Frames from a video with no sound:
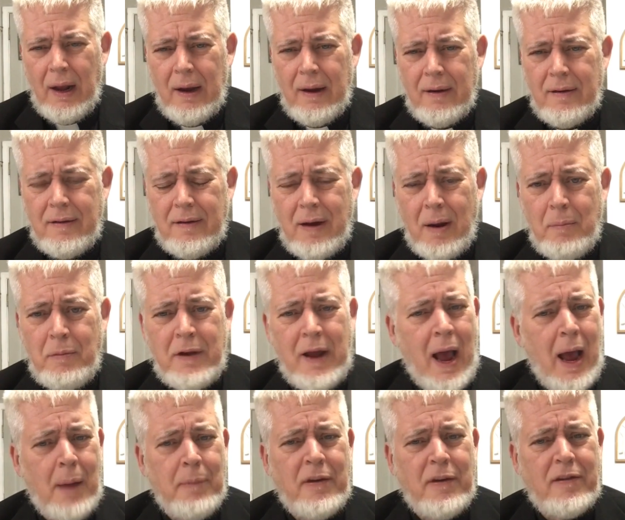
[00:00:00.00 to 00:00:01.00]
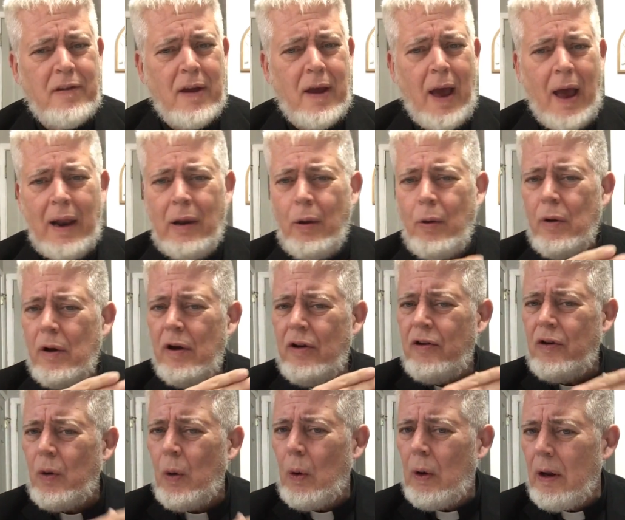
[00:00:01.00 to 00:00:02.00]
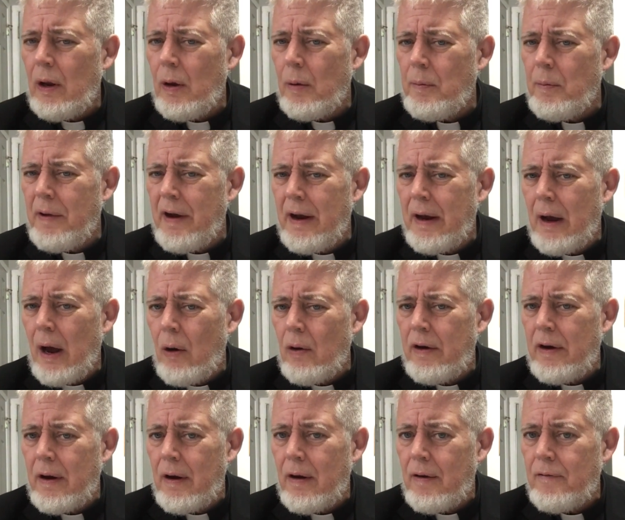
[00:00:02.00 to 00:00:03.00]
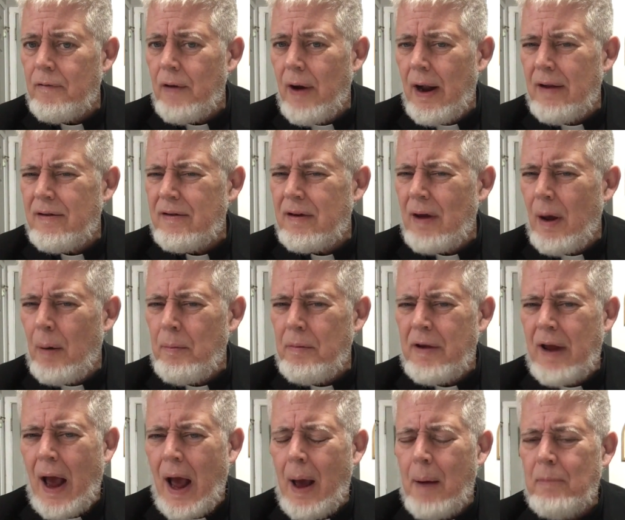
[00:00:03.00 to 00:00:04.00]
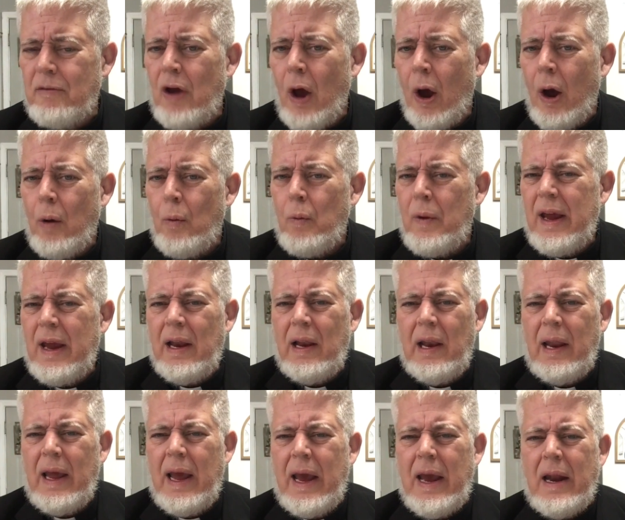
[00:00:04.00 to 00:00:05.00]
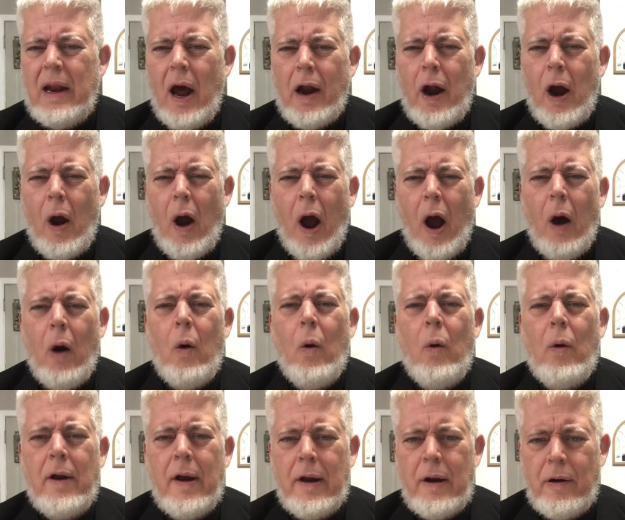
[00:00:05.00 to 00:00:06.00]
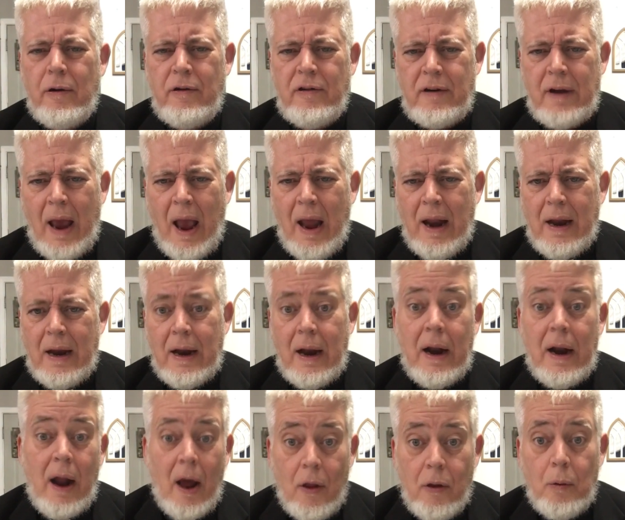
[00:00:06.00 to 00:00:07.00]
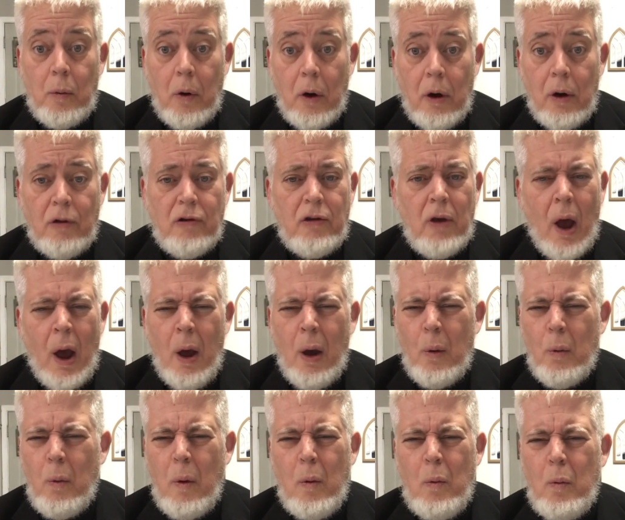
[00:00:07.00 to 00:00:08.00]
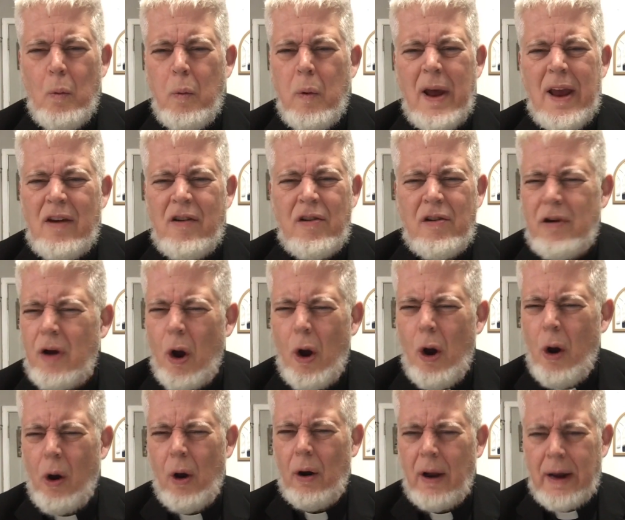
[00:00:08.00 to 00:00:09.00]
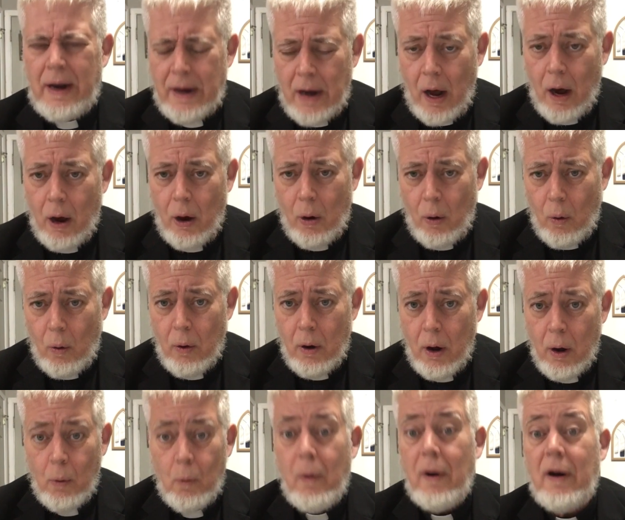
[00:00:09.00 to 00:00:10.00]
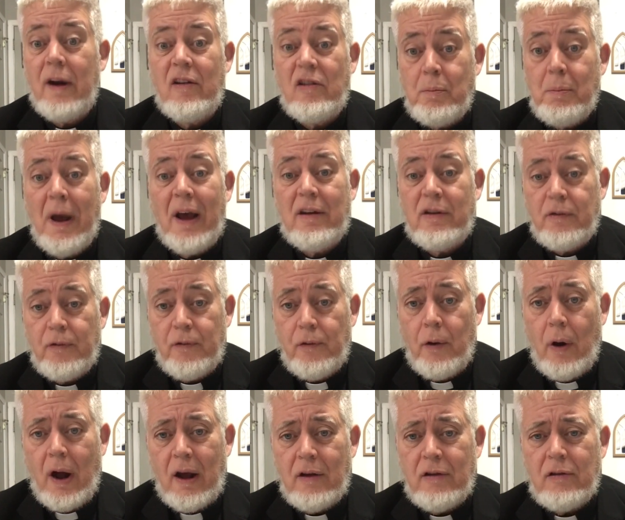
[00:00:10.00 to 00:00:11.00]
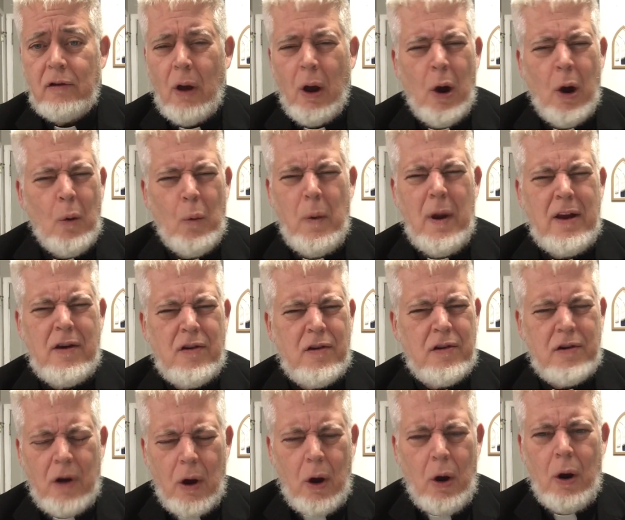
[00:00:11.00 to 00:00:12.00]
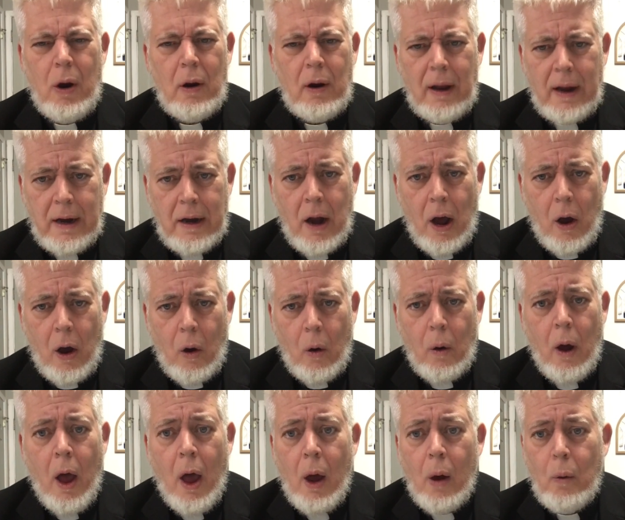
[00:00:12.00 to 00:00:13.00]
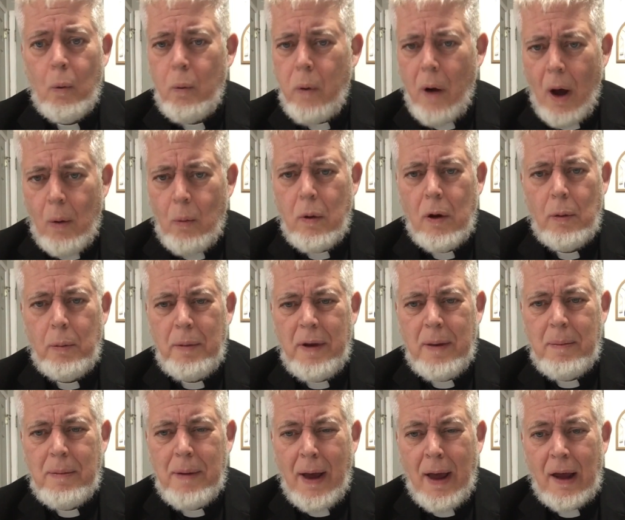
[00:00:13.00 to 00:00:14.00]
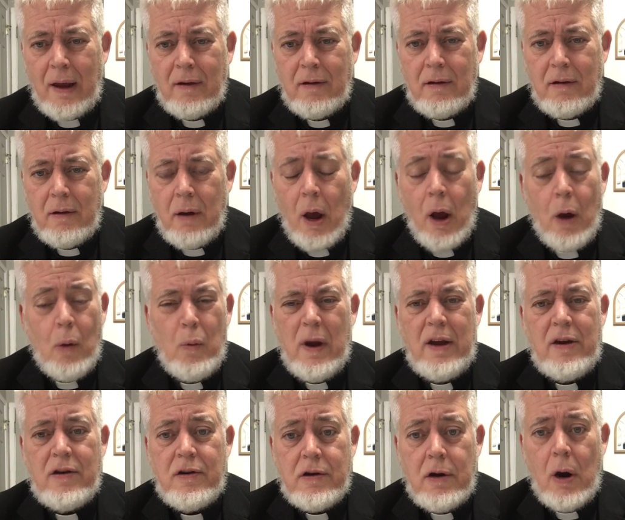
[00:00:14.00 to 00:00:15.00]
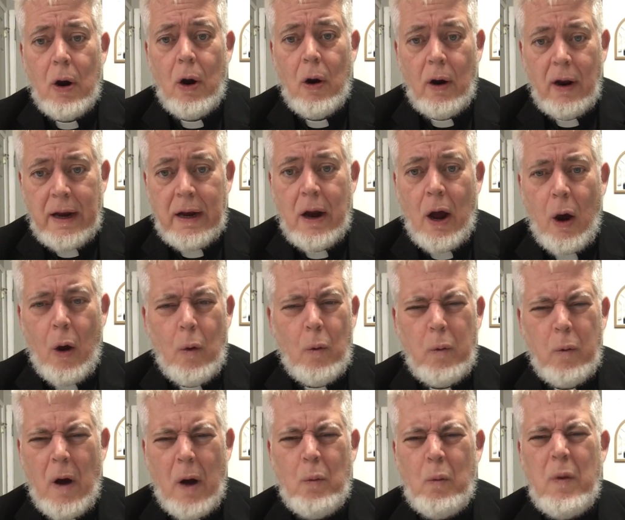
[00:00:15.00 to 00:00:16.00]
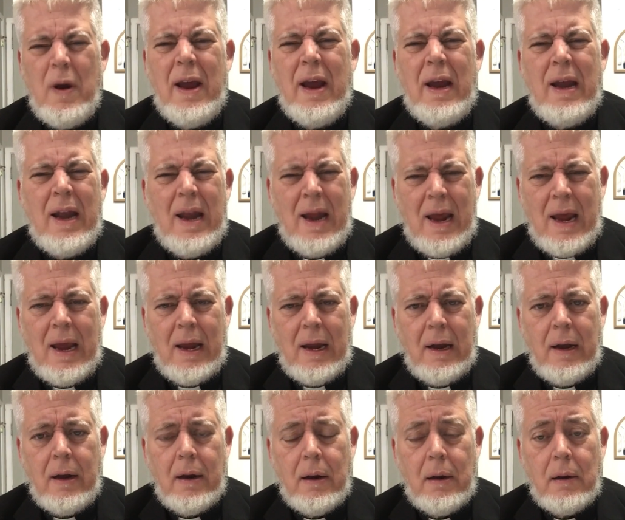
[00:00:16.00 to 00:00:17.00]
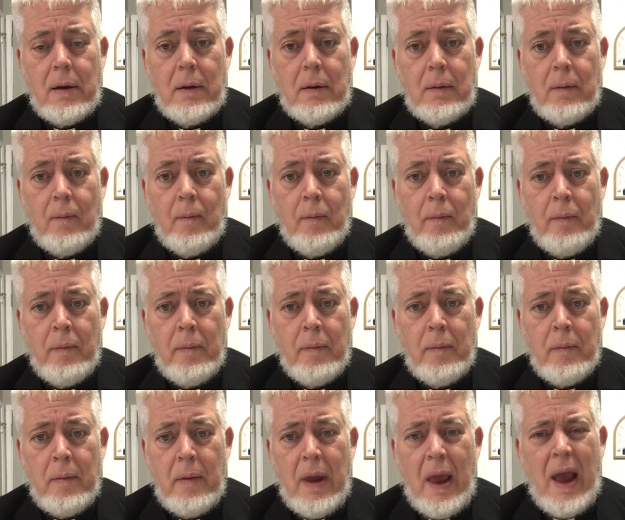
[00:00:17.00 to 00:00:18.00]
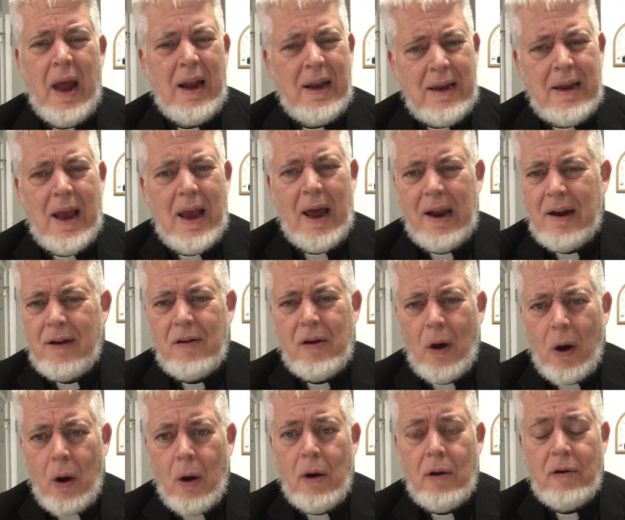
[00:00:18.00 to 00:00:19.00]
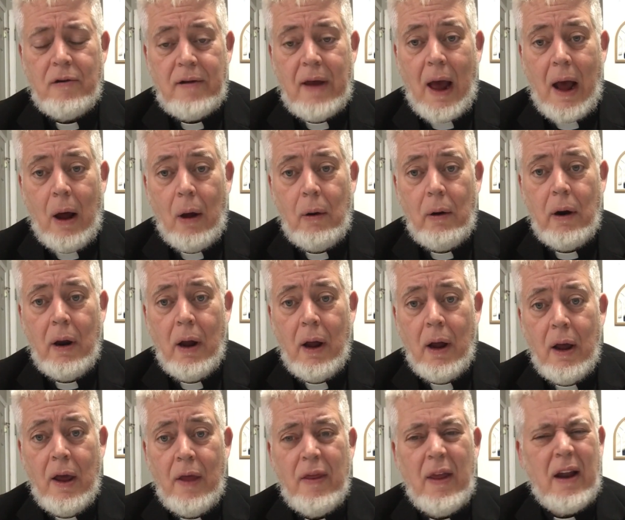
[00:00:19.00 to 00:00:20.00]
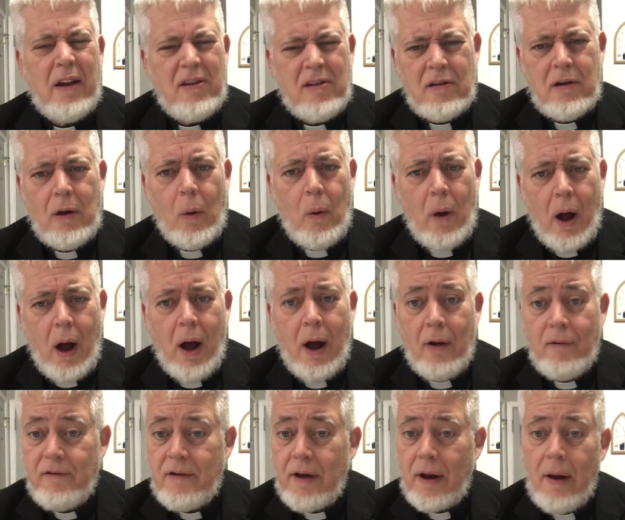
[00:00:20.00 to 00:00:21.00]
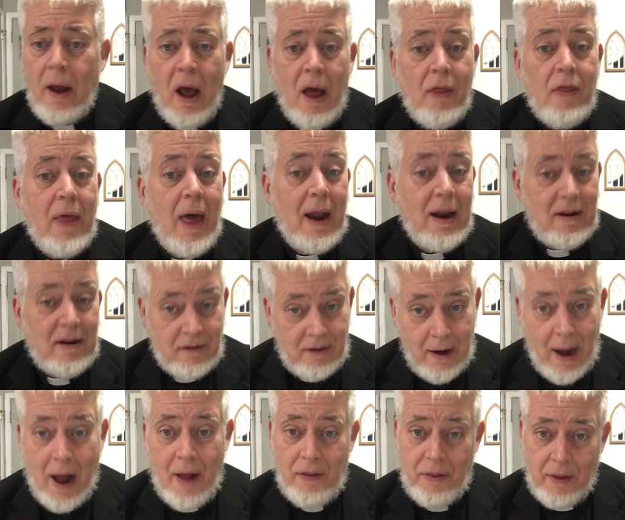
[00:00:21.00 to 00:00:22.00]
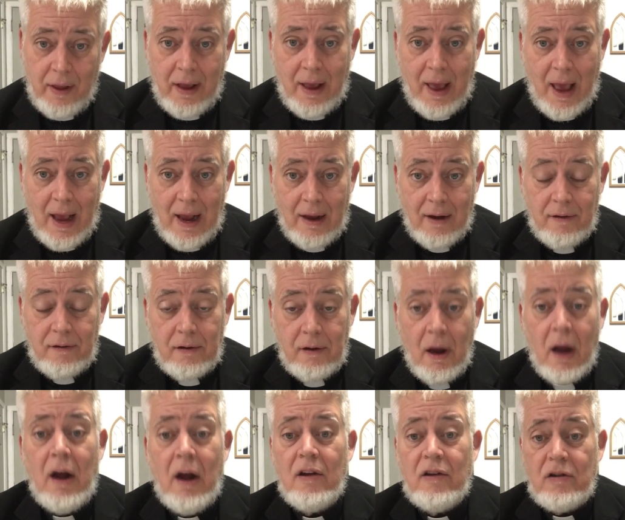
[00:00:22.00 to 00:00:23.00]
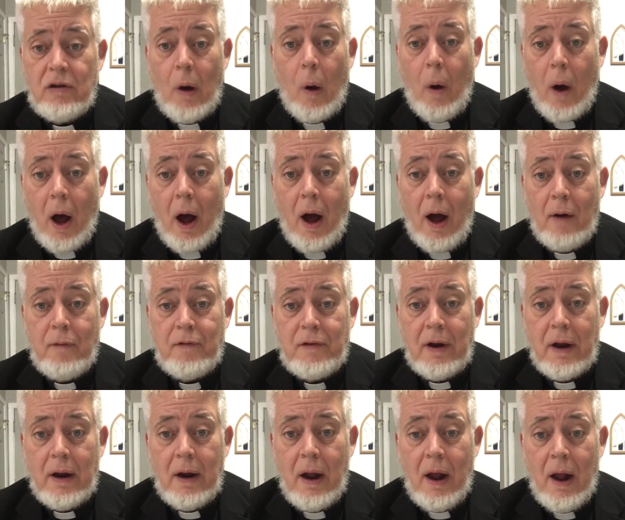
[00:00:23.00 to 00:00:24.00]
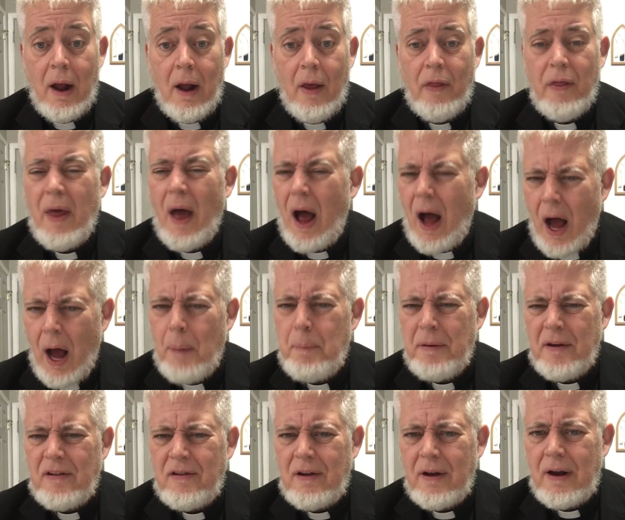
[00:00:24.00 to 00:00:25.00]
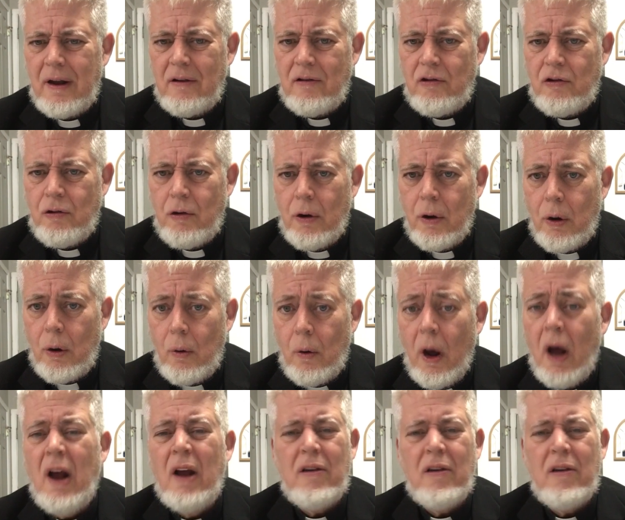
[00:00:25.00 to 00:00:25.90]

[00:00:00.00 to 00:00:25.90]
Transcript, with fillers: Sometimes, as I alluded to a little bit ago, dear friends, sometimes we lean on our own understanding. In other words, we surely know what is best for us. We surely know what will be best. We surely know what we need. And yet it turns out that so often that is not the case. So often the opposite is true.